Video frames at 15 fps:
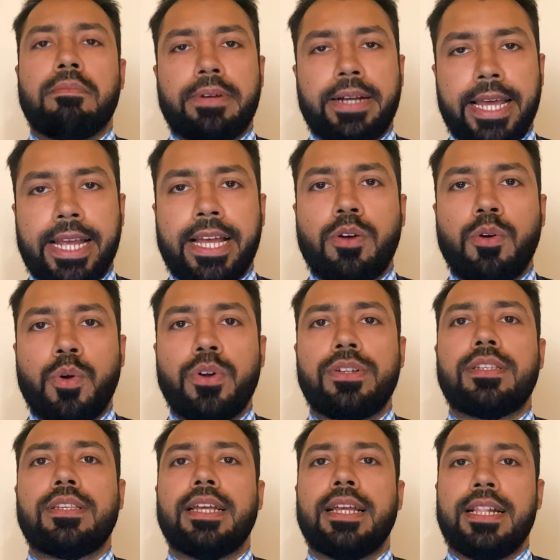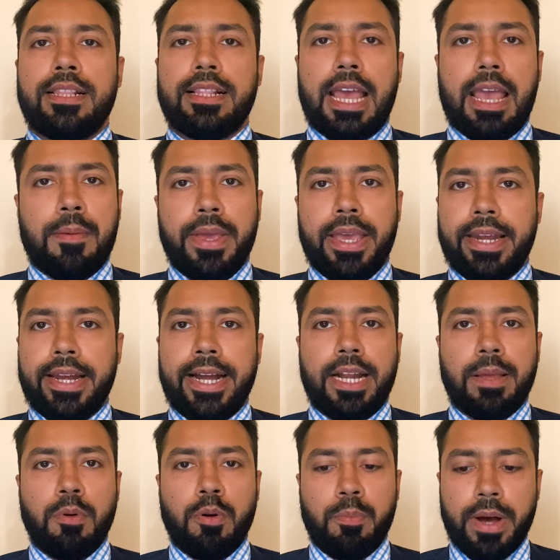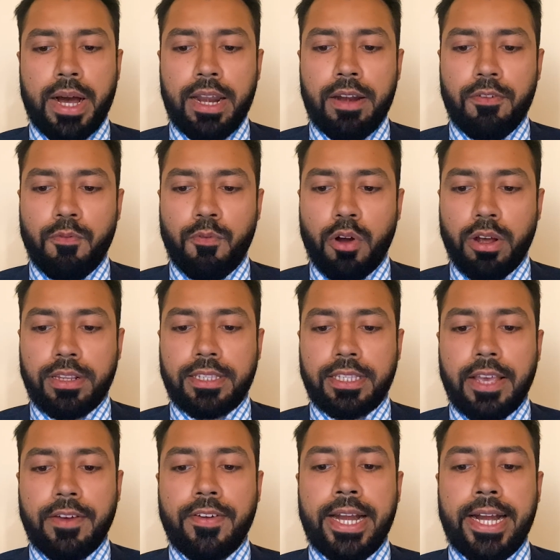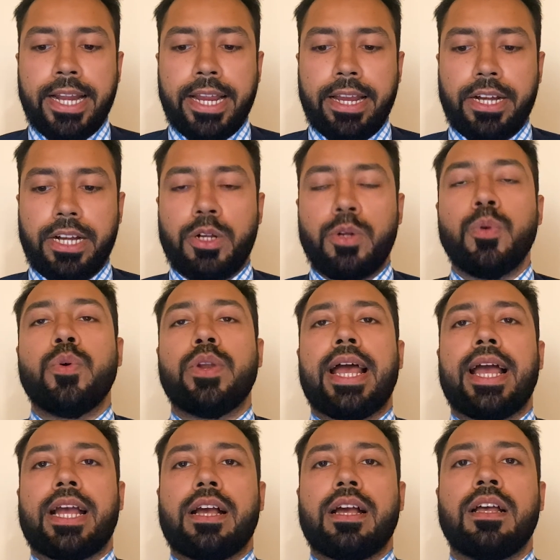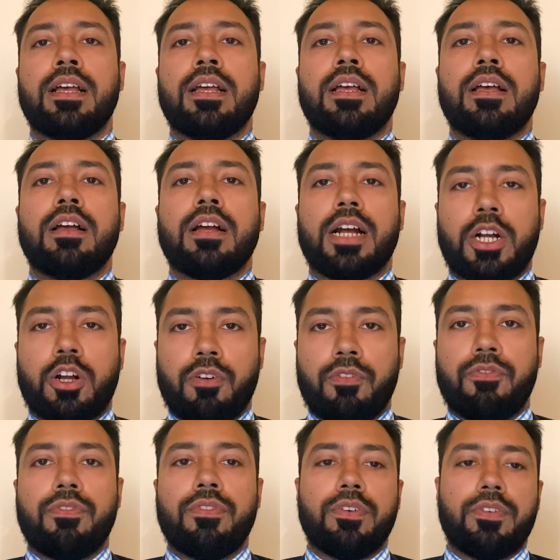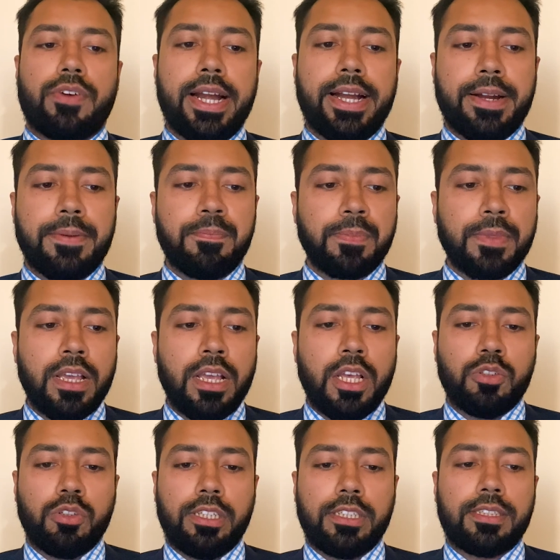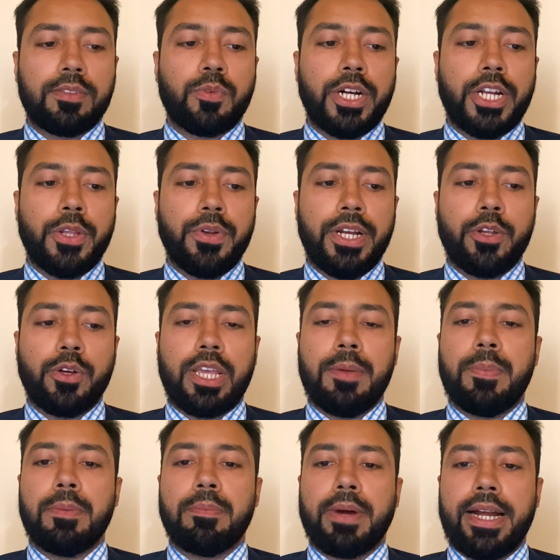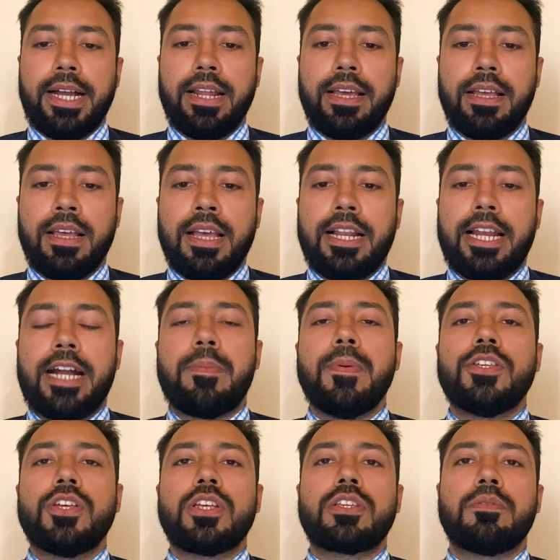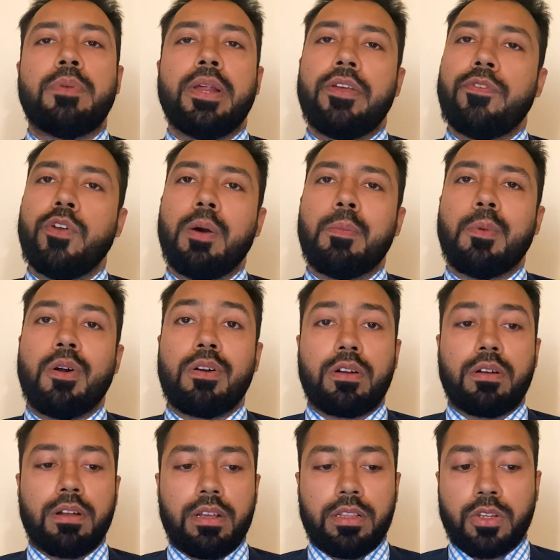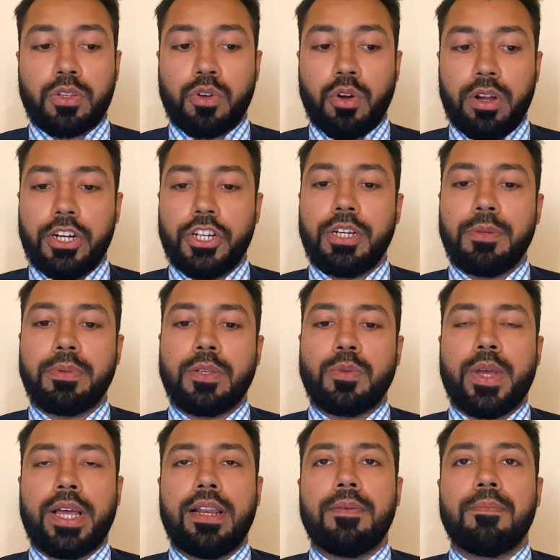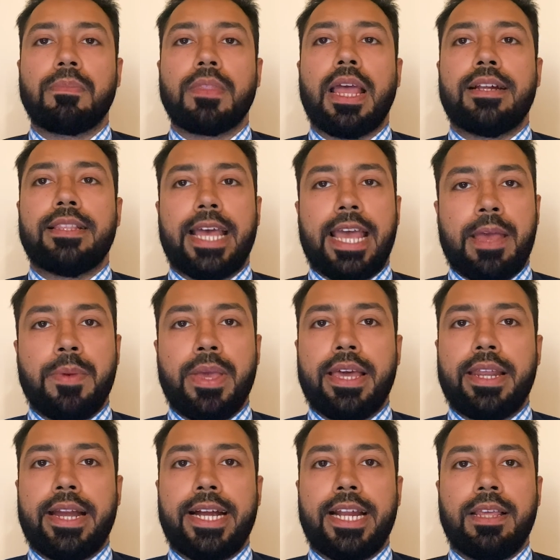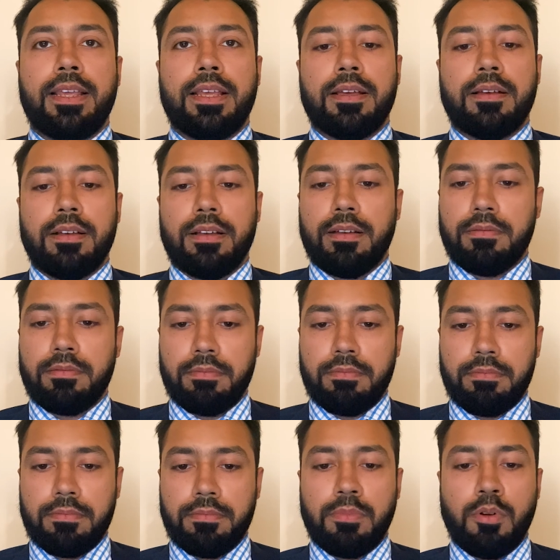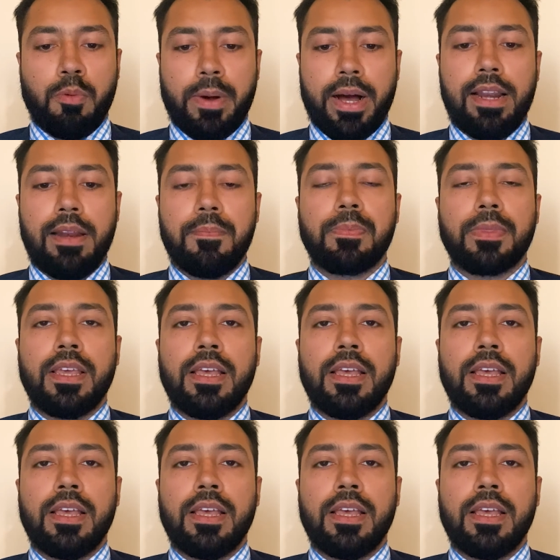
tech course in the MANIT Bhopal, was 782 rank cutoff, right? So this is what you need to keep in mind. Let me just brief you about the scholarships as well. At the MANIT Bhopal,